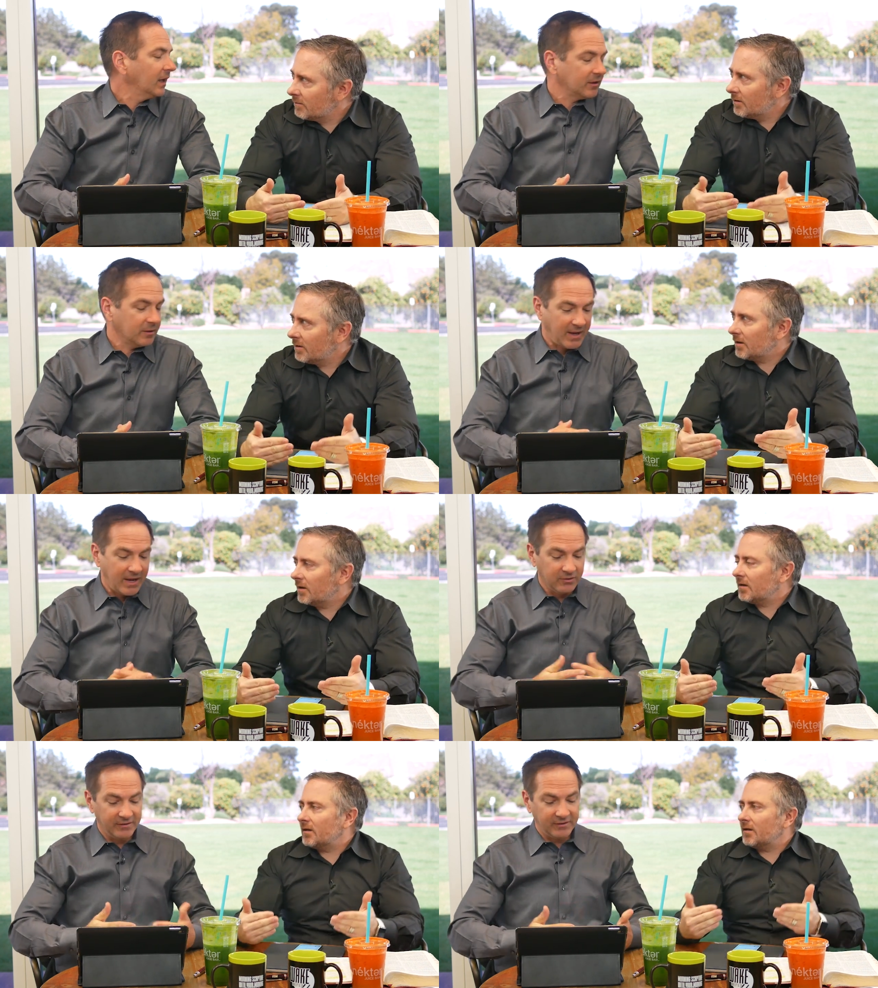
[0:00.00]
Speaker 1: Yeah, the
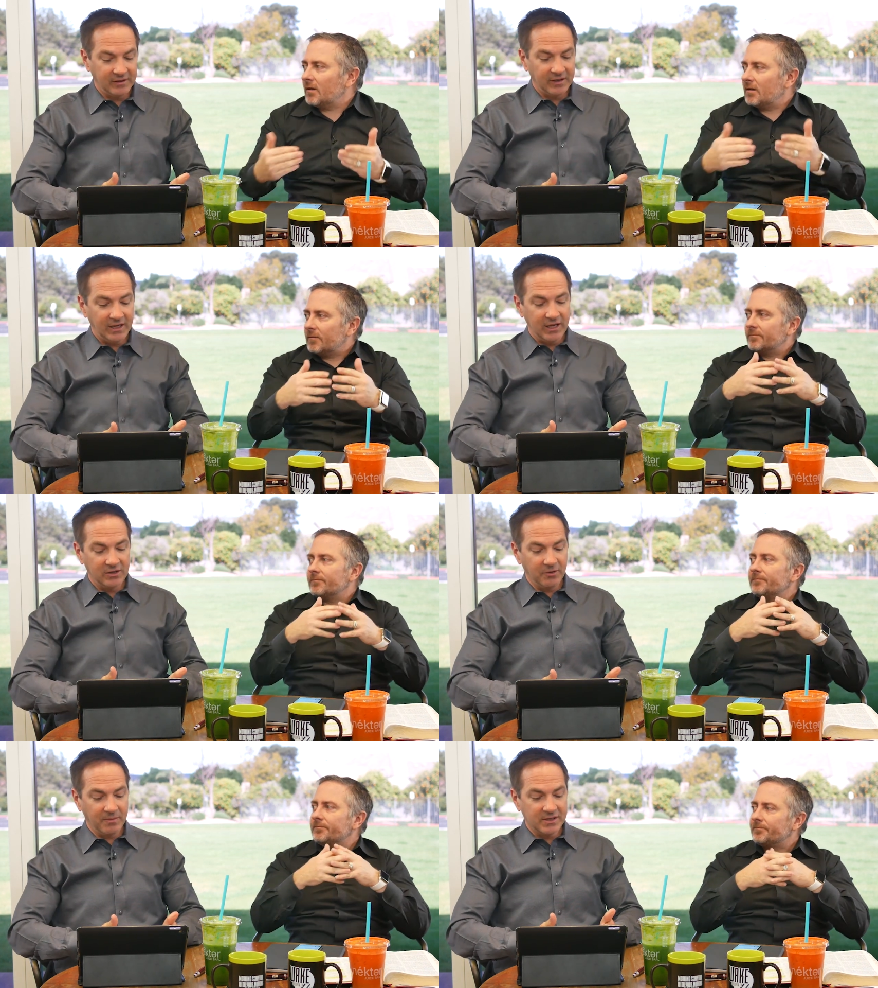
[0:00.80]
battle is at the
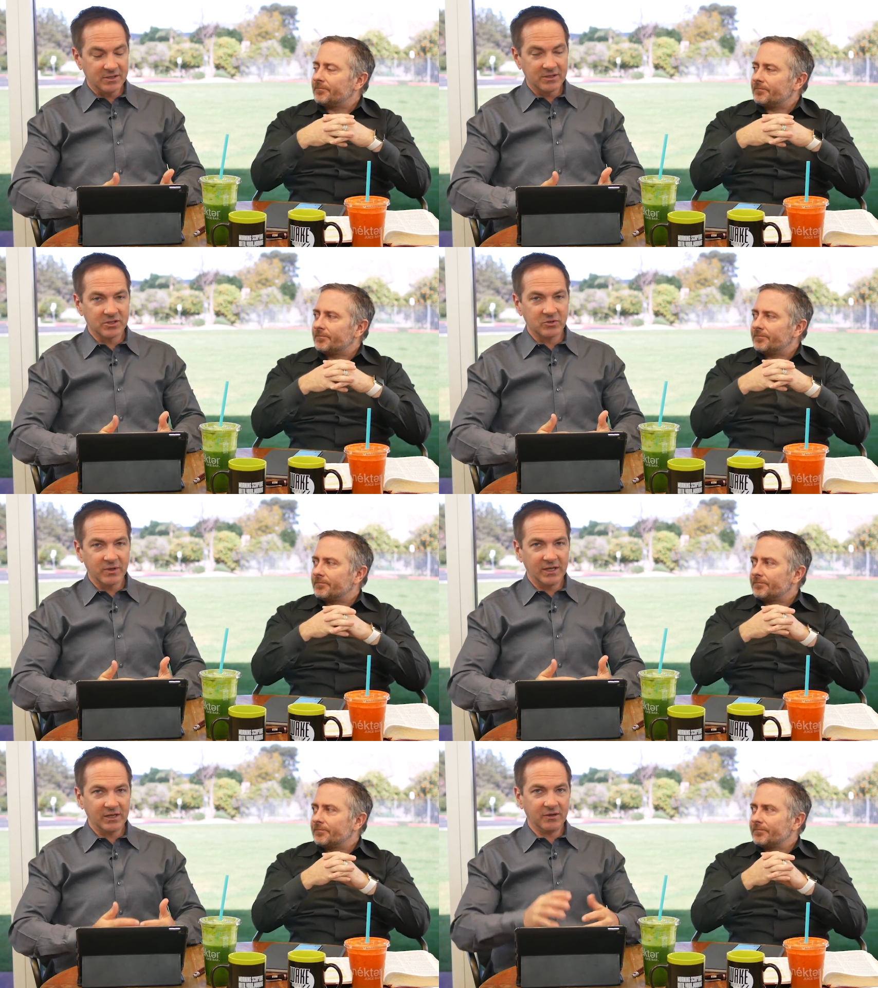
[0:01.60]
gate. And your message this
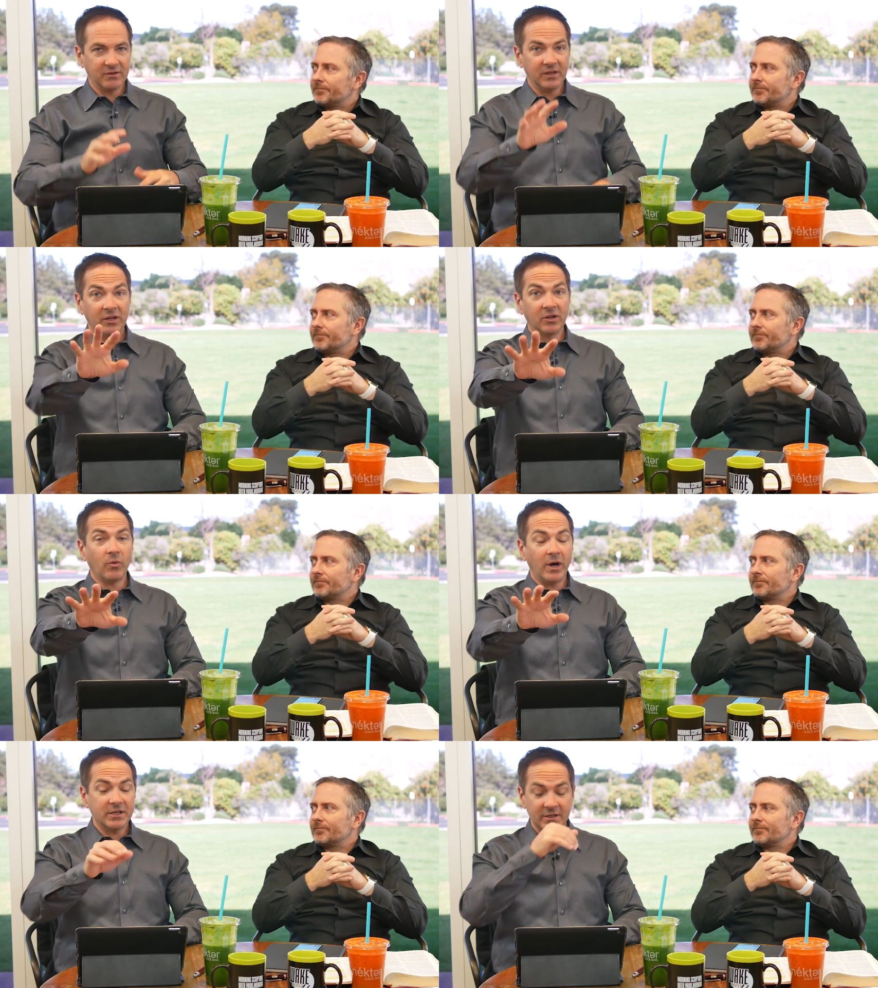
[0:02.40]
weekend, you, you need to
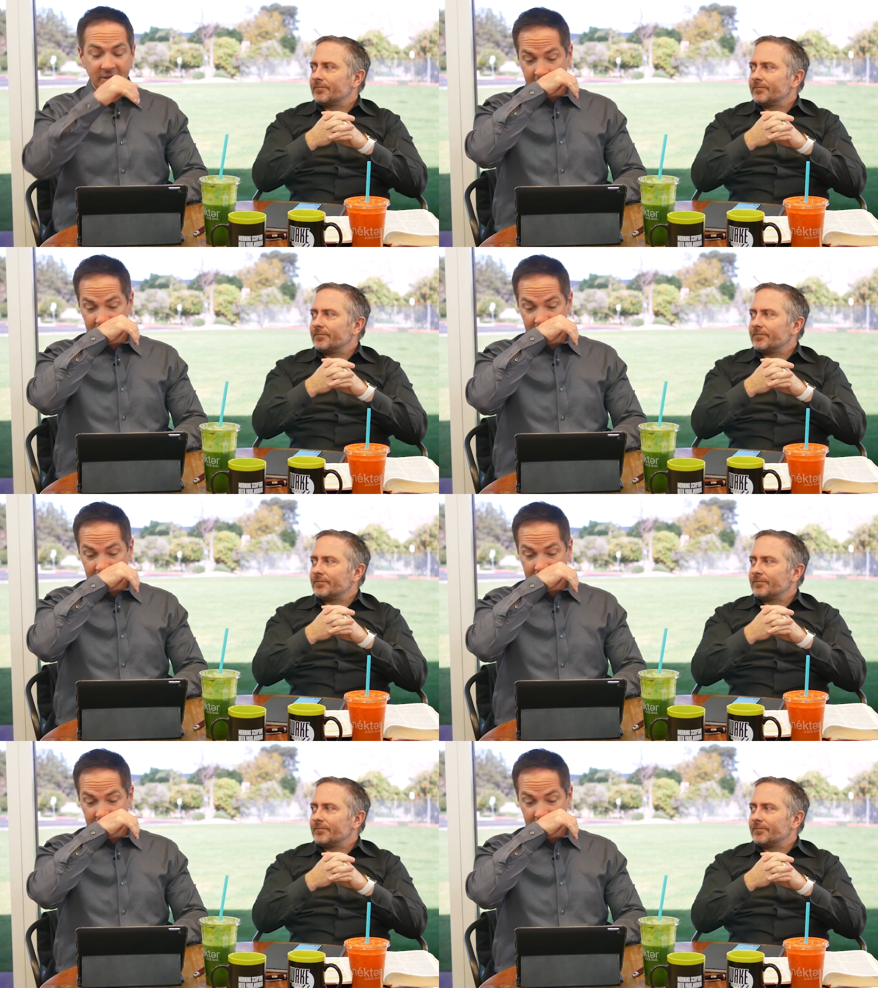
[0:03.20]
go watch this.